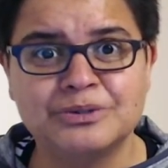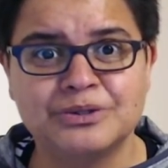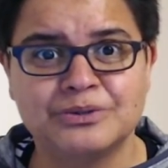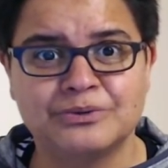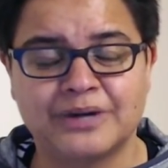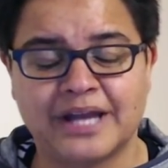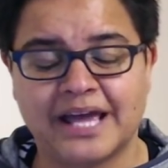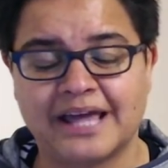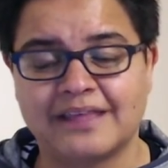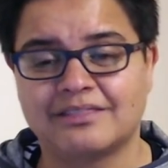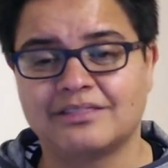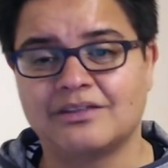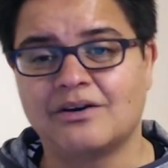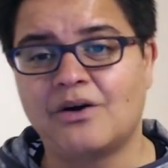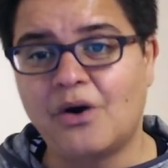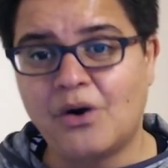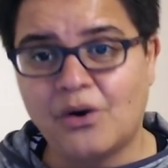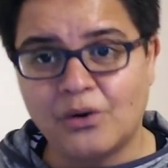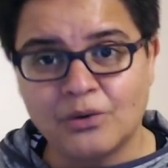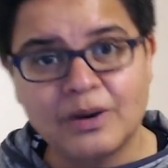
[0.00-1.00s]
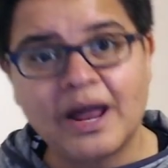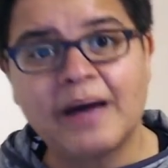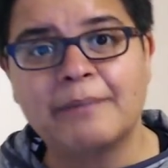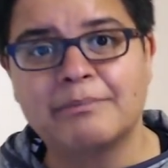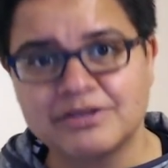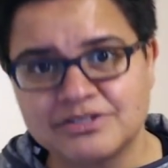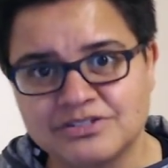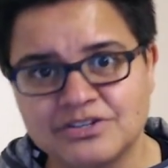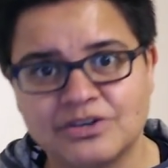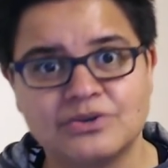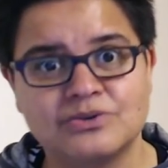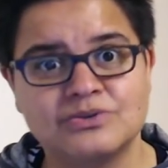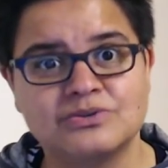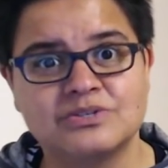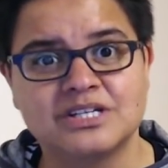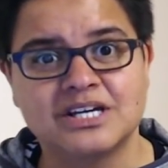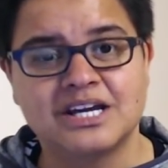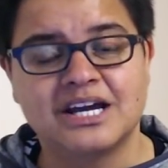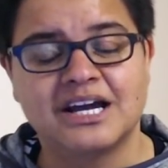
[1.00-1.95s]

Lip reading: You'll get the whole episode,